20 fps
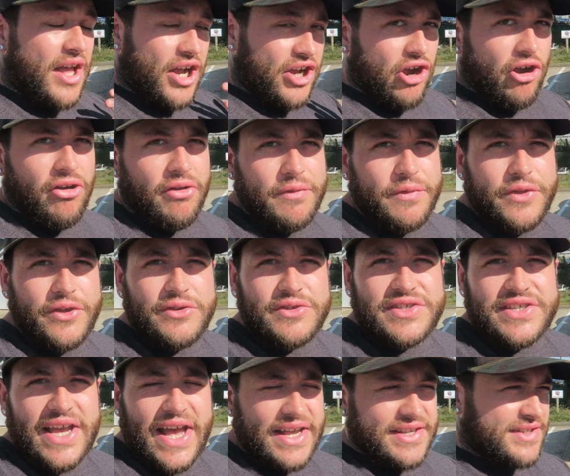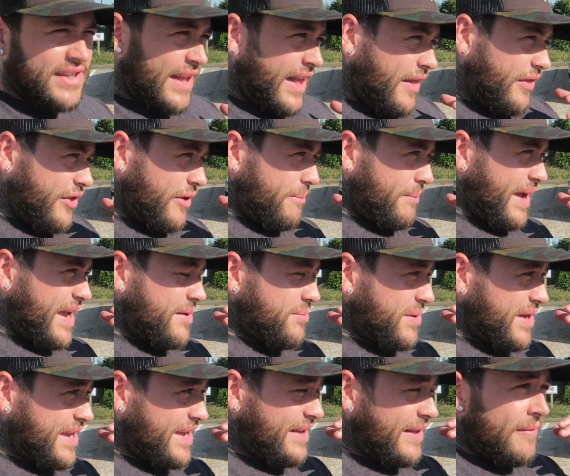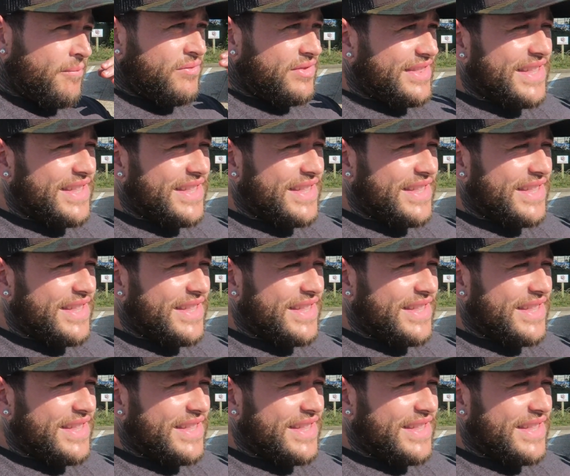a car enthusiast that maybe